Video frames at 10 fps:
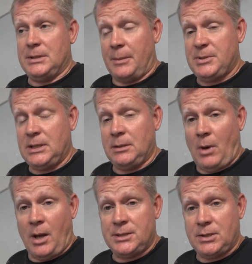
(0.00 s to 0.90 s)
seeking
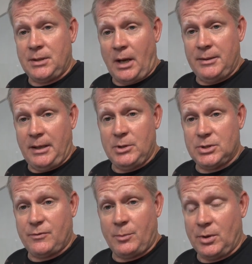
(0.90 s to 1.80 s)
monetary
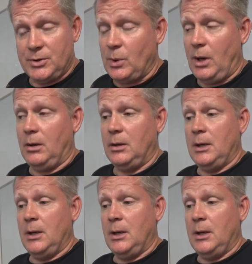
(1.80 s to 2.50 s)
damages from her as well.